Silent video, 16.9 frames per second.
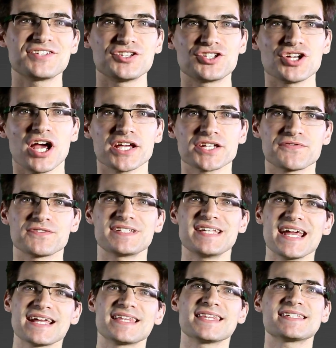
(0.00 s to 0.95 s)
to Josh for
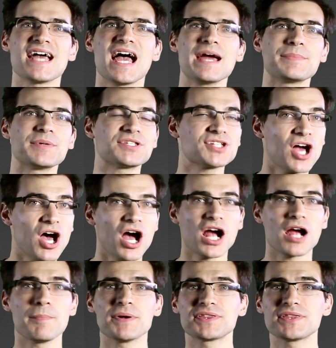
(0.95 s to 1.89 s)
taking the time to
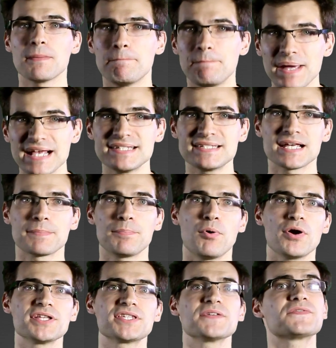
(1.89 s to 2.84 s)
talk about the basic
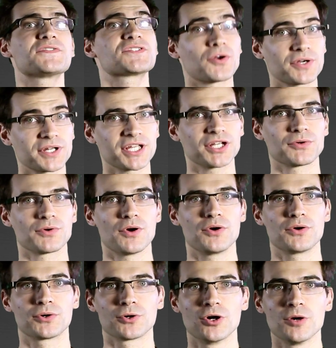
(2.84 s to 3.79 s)
points of starting your
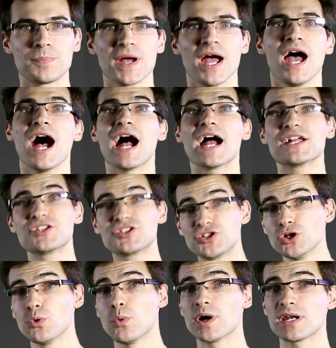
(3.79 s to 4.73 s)
own group. I
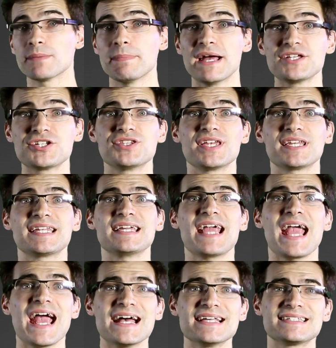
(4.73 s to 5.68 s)
do want to mention that he
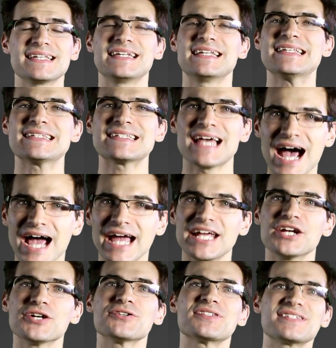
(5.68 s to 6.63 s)
has an
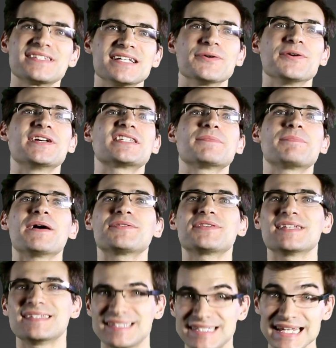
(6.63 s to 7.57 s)
entire series about
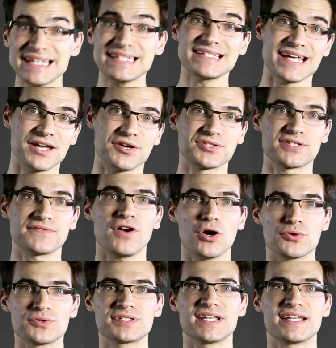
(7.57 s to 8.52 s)
the details of
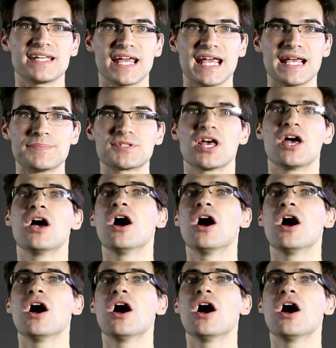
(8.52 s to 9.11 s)
hosting games